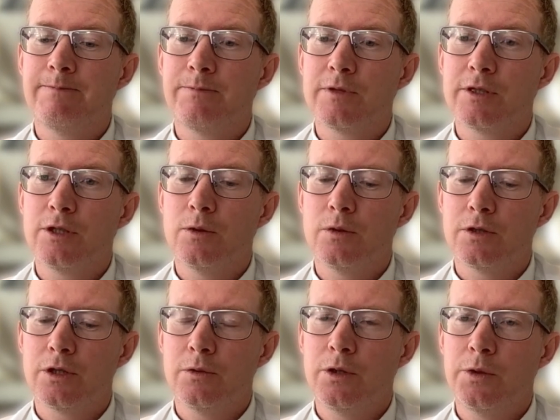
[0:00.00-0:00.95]
So
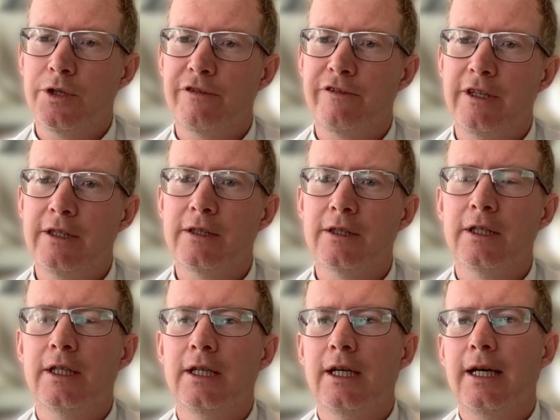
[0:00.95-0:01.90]
know your field.
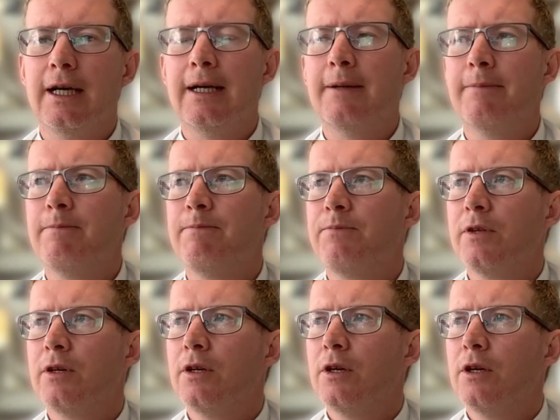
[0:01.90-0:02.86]

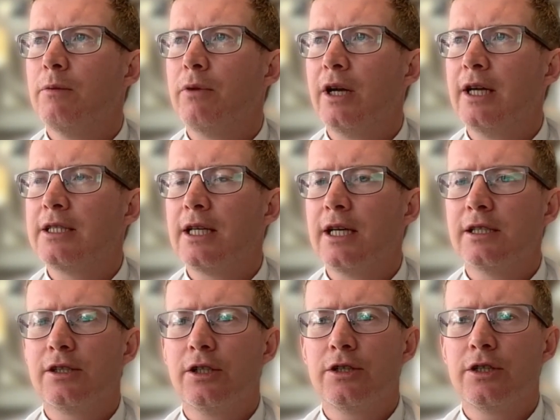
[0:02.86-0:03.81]
But as
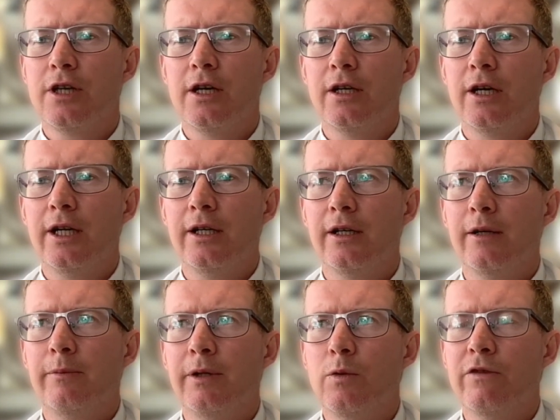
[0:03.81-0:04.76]
touched on, I'd
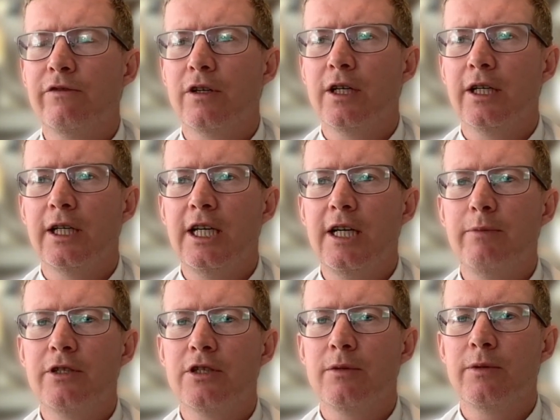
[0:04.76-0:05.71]
be one for kind of keeping
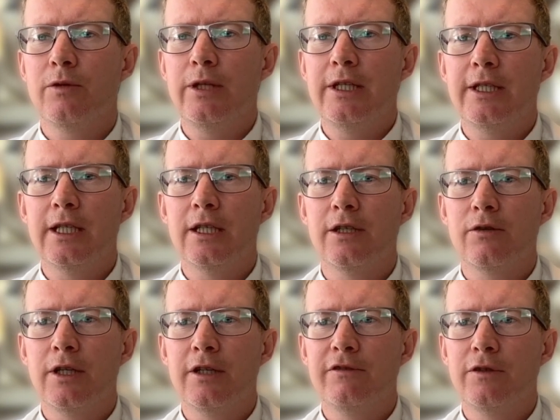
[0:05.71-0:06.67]
some of the retail on the
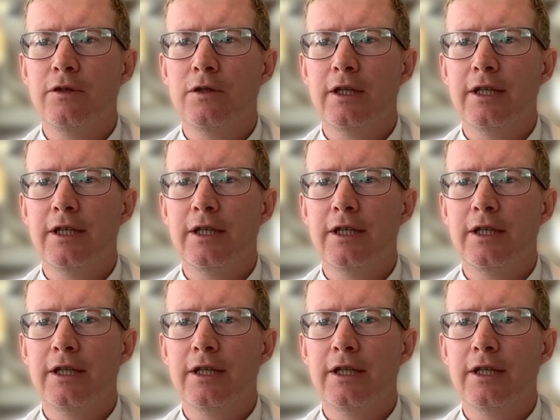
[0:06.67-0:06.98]
ground floor.